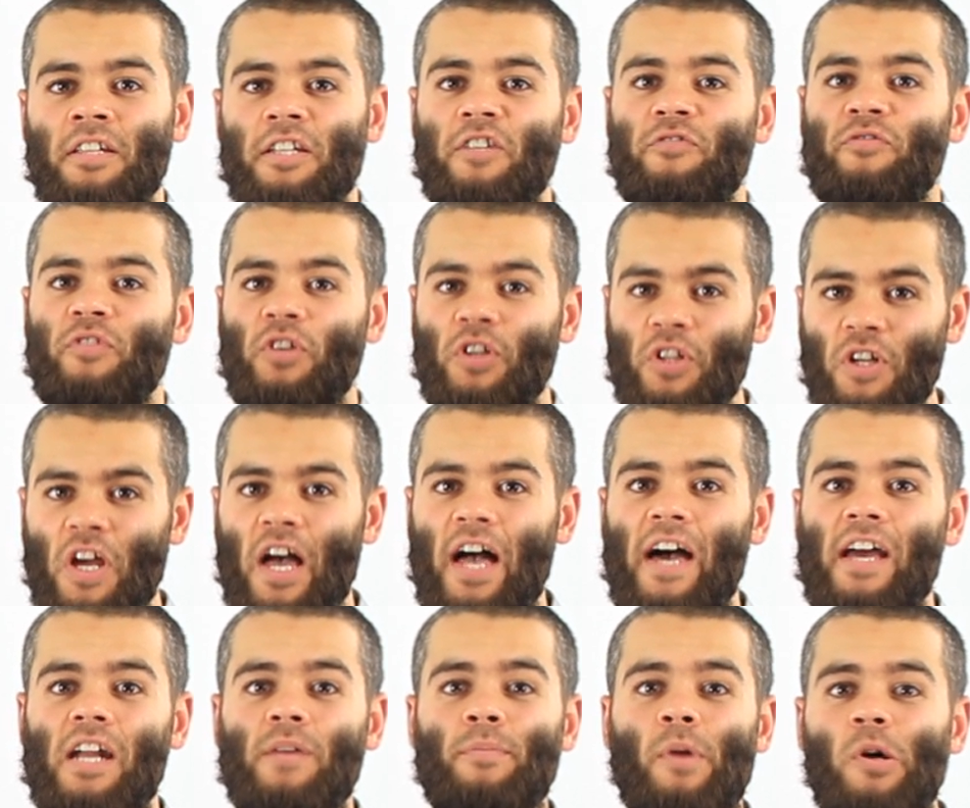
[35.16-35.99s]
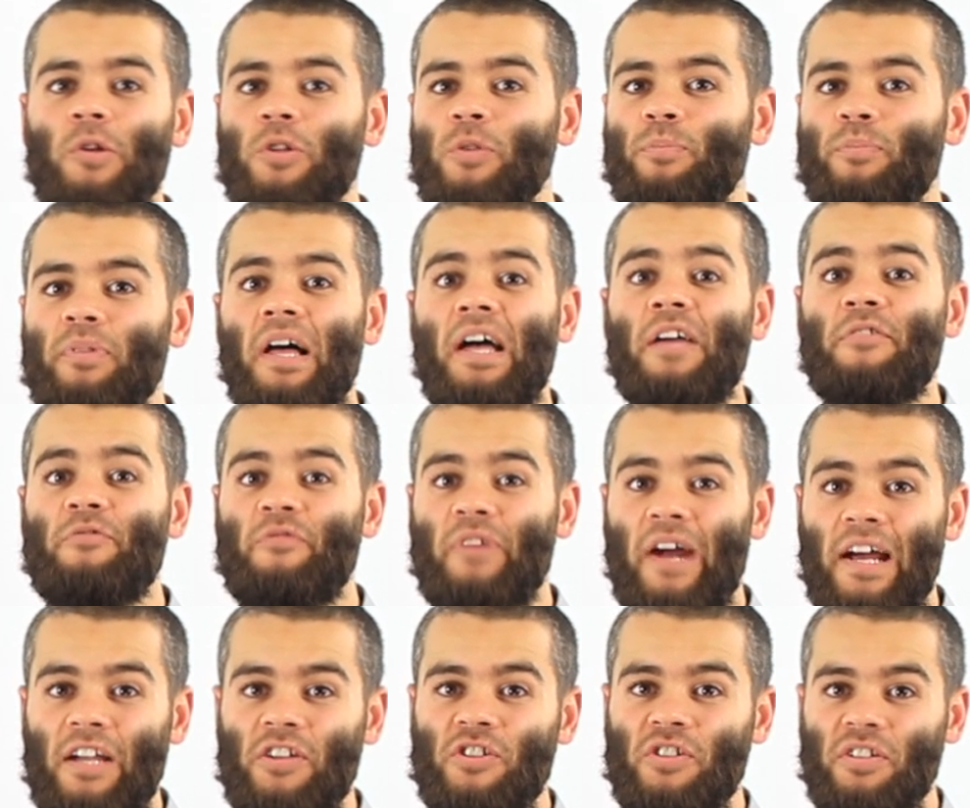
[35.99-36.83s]
if you know how to multiply
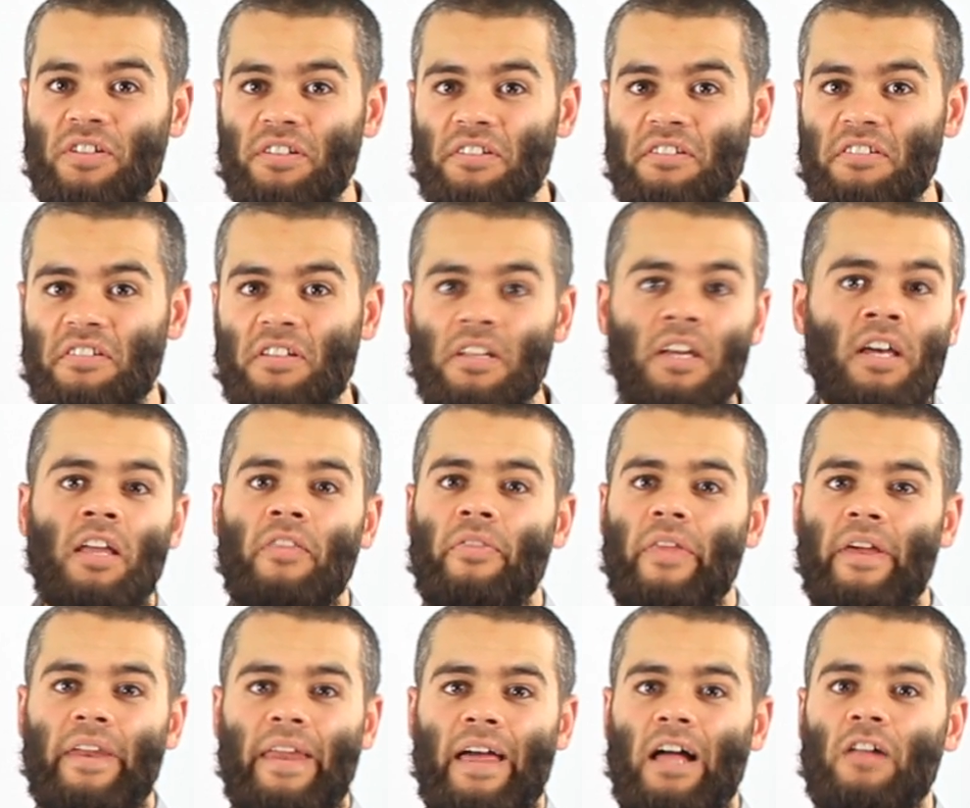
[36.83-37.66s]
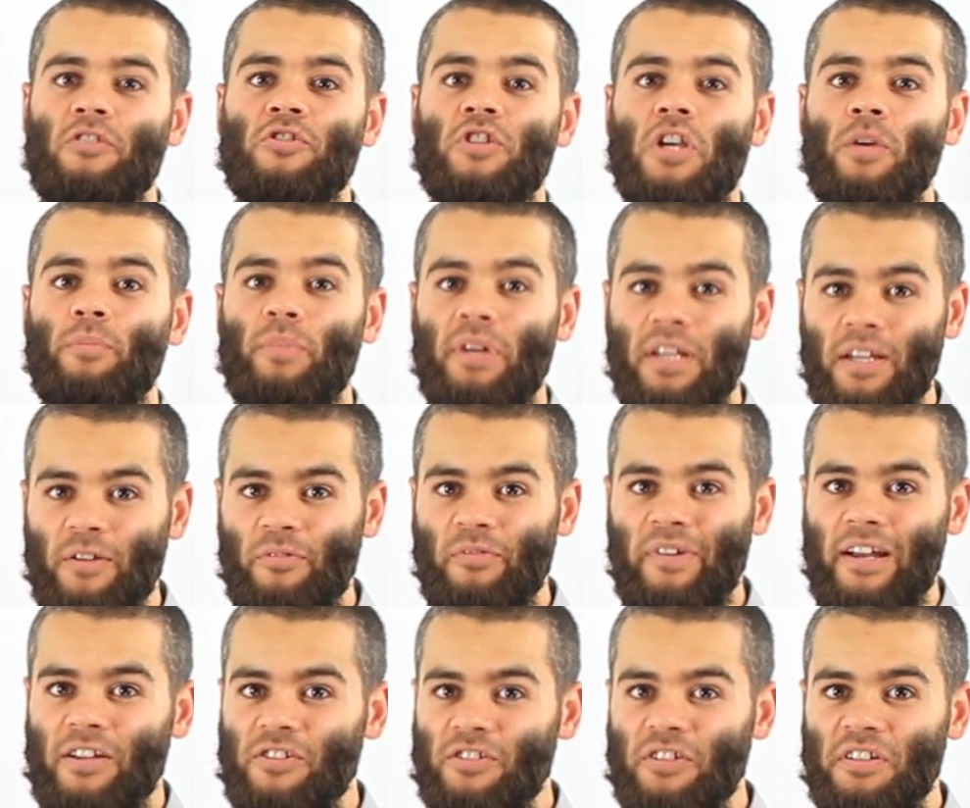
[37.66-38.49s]
fractions, then algebraic
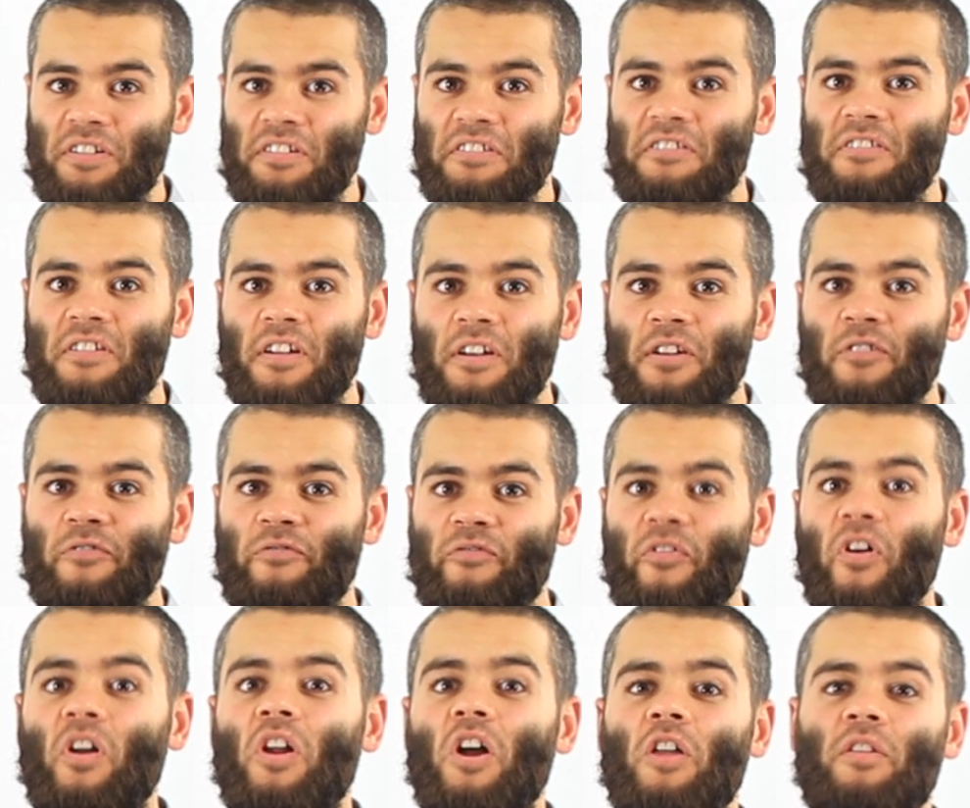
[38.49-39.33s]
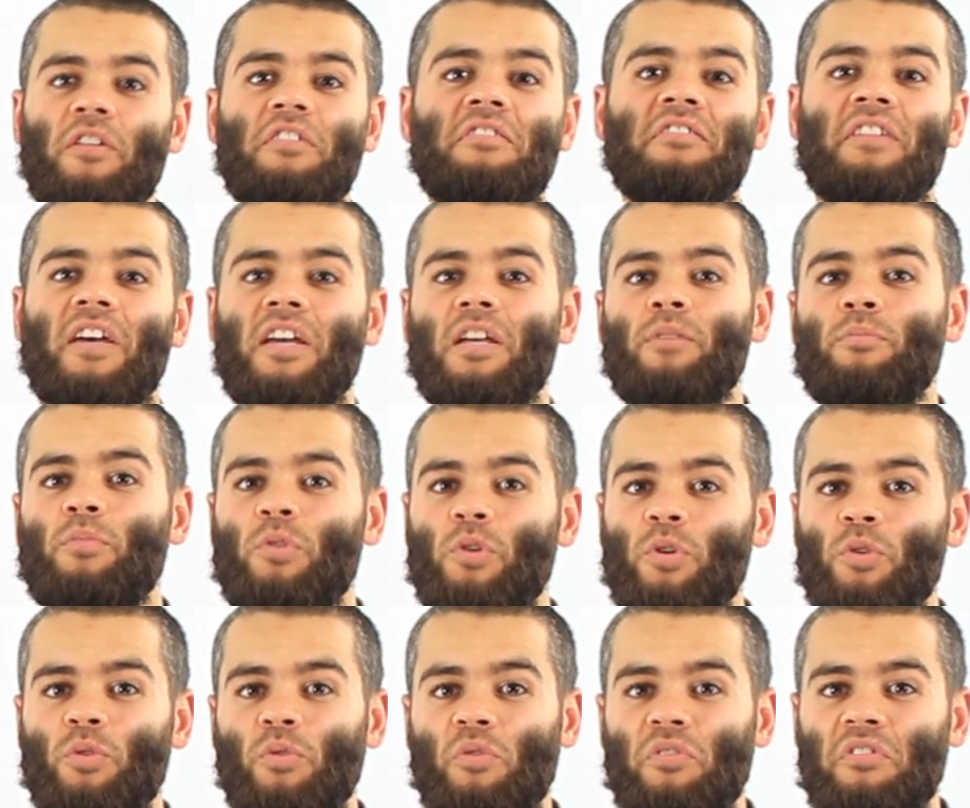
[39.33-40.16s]
fractions follow the same
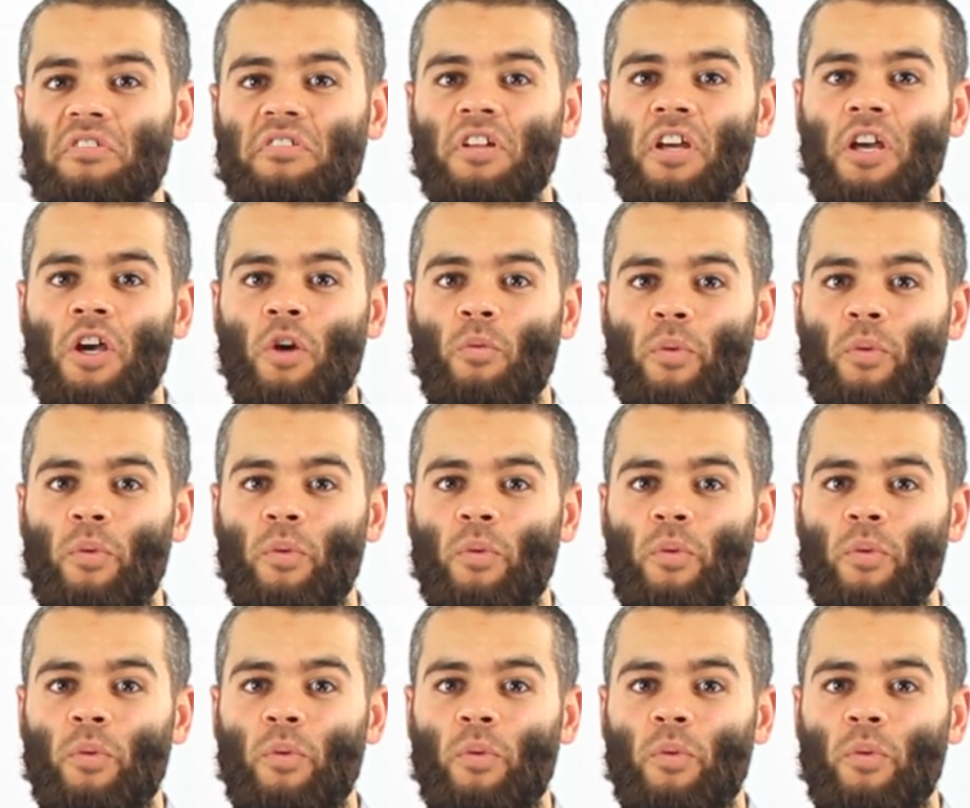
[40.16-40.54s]
rules.